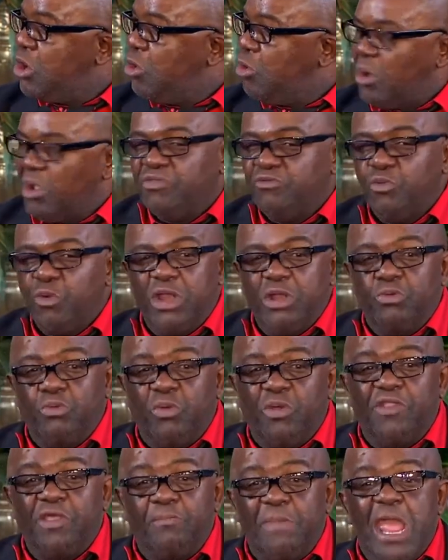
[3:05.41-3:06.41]
when, when,
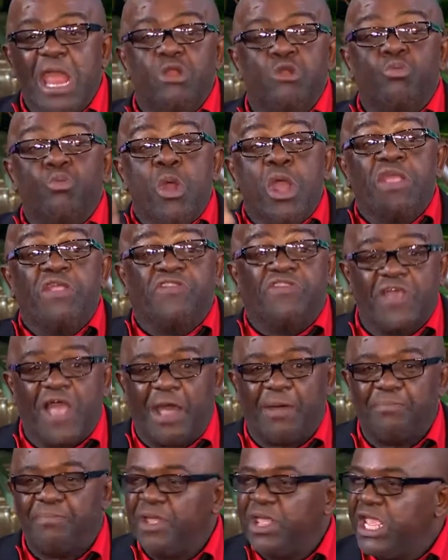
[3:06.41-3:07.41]
when a man wakes up,